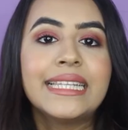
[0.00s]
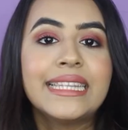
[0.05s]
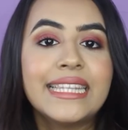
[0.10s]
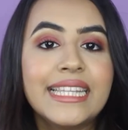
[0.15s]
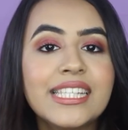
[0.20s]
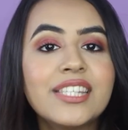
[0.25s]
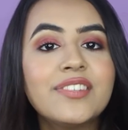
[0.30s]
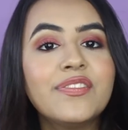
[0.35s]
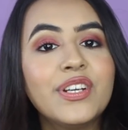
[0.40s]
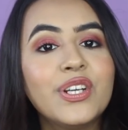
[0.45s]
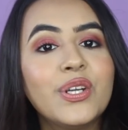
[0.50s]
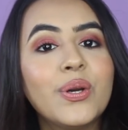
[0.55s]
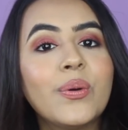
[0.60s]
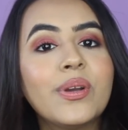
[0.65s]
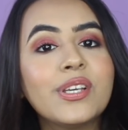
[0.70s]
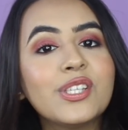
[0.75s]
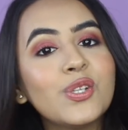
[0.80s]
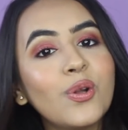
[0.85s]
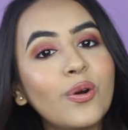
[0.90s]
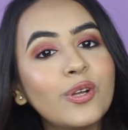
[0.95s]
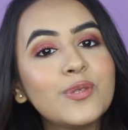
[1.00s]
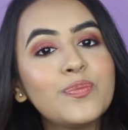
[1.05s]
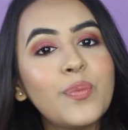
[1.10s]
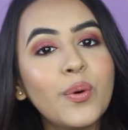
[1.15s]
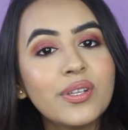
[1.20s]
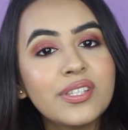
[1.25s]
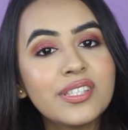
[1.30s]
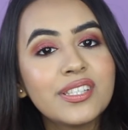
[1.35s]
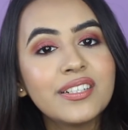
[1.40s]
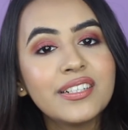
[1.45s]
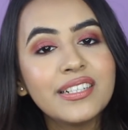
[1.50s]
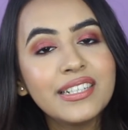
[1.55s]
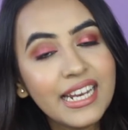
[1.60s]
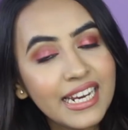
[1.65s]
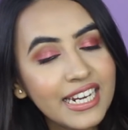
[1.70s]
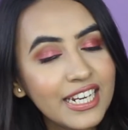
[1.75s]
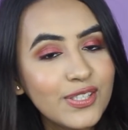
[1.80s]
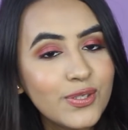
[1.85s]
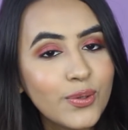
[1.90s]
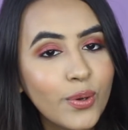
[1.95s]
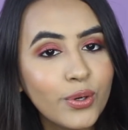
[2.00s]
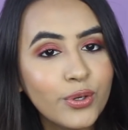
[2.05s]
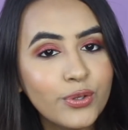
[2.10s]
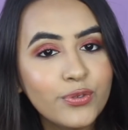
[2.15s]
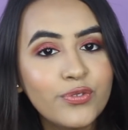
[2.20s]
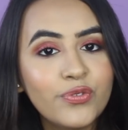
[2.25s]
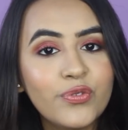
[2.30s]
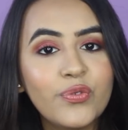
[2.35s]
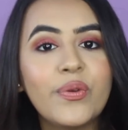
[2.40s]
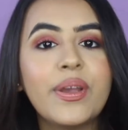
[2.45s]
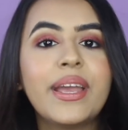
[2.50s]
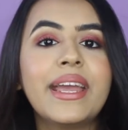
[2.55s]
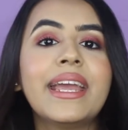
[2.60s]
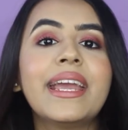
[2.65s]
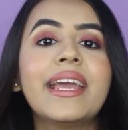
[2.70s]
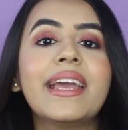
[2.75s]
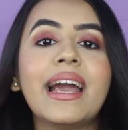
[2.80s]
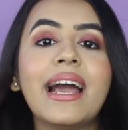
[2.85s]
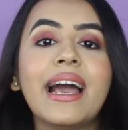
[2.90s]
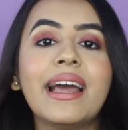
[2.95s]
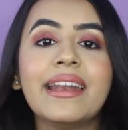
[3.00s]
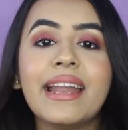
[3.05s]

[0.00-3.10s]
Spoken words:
This video is not sponsored in any sort of way.